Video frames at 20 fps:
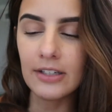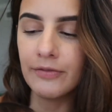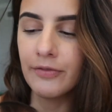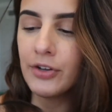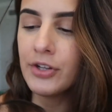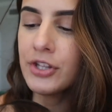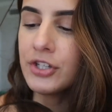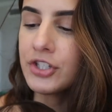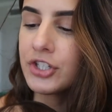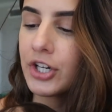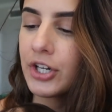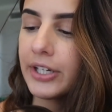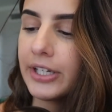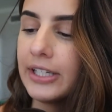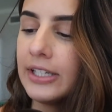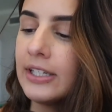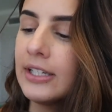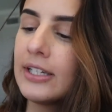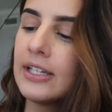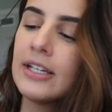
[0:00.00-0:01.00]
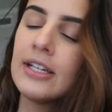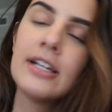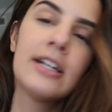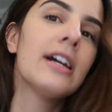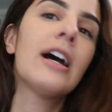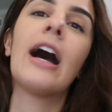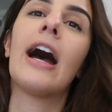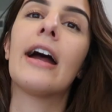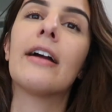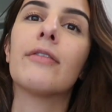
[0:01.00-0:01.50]
for the journey,
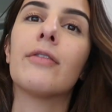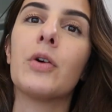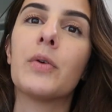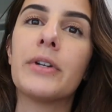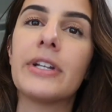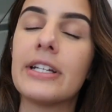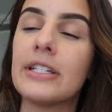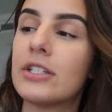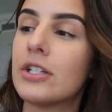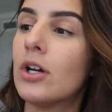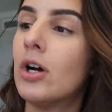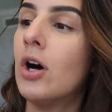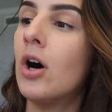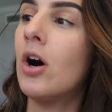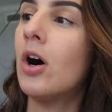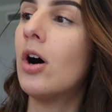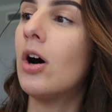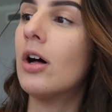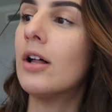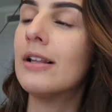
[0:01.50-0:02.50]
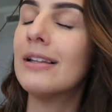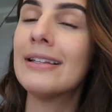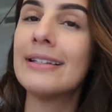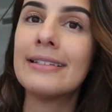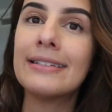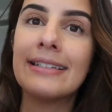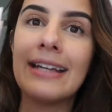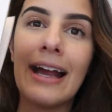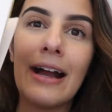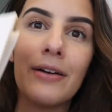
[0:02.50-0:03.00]
I wrote it all
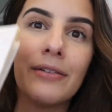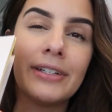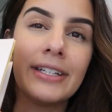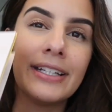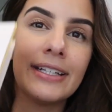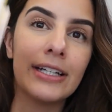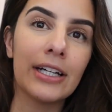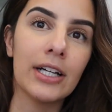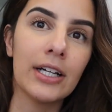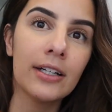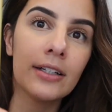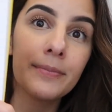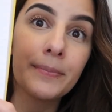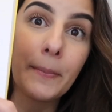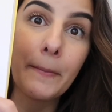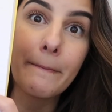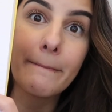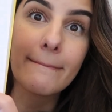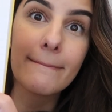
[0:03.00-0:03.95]
down here